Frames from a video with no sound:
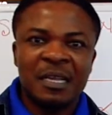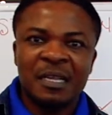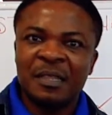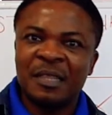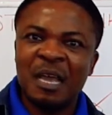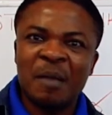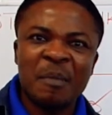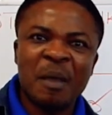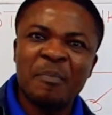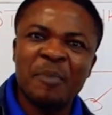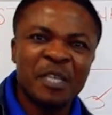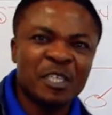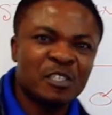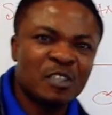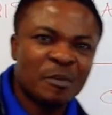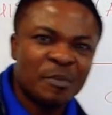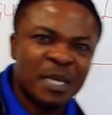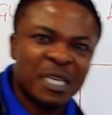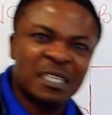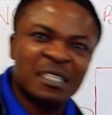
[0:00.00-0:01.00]
There may be
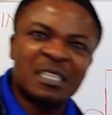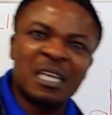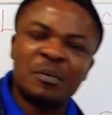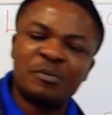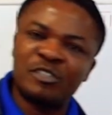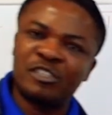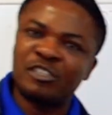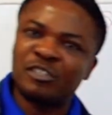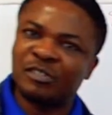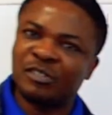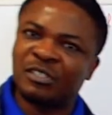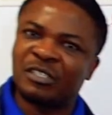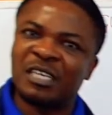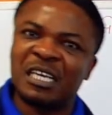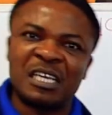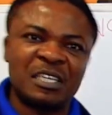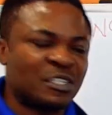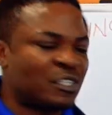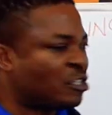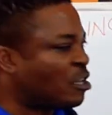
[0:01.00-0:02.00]
some exceptions
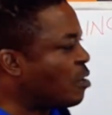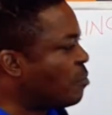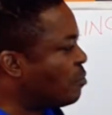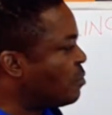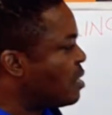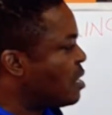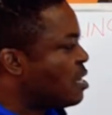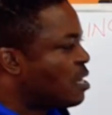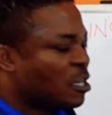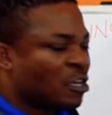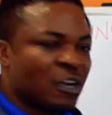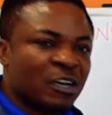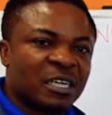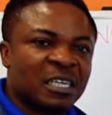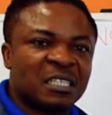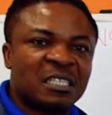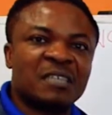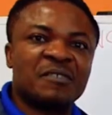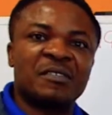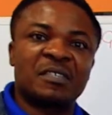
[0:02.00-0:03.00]
in some
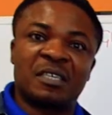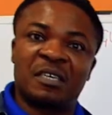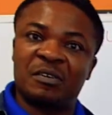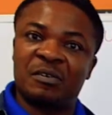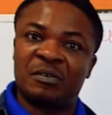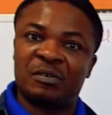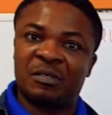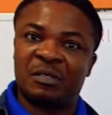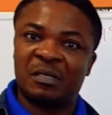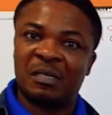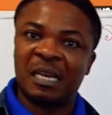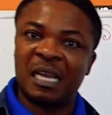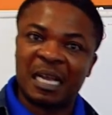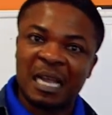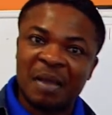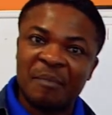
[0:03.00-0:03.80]
cognitive skills, like